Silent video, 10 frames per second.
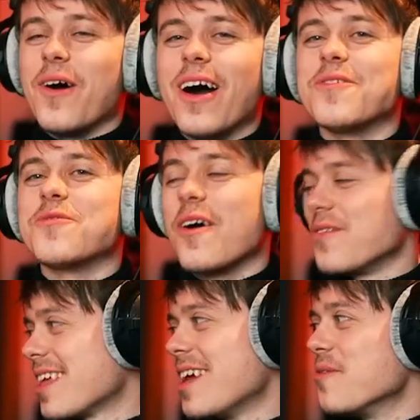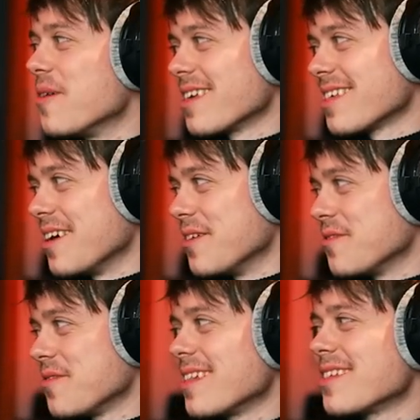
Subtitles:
I'd rather kill myself.